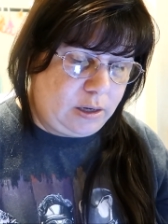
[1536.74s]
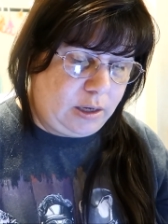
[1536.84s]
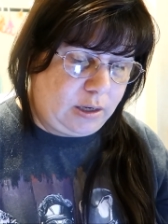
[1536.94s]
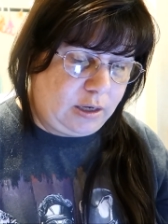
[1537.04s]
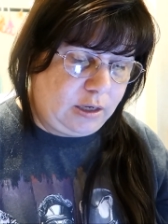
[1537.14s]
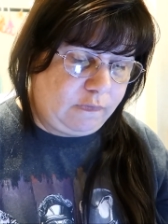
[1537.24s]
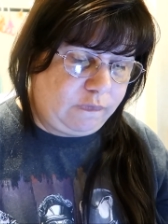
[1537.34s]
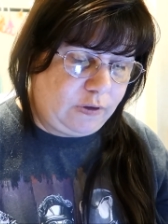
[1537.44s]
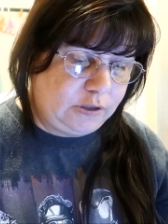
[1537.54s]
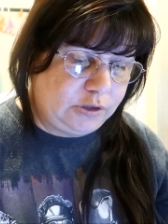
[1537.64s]
And it
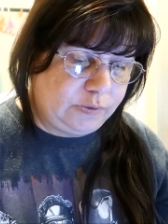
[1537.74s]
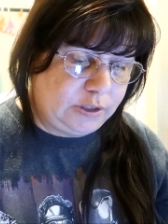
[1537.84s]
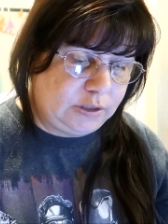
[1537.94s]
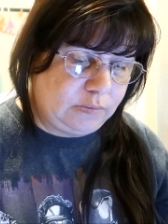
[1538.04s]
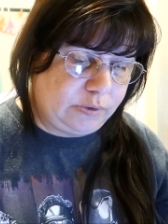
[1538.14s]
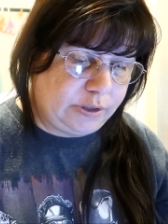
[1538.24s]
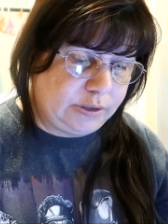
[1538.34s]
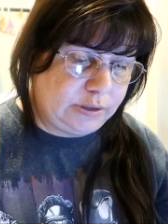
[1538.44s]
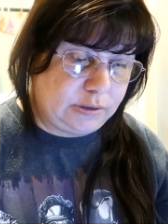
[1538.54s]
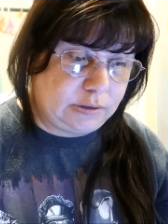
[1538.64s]
fluctuates in
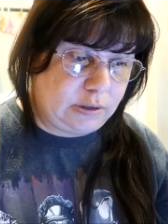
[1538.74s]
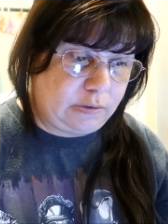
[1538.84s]
price as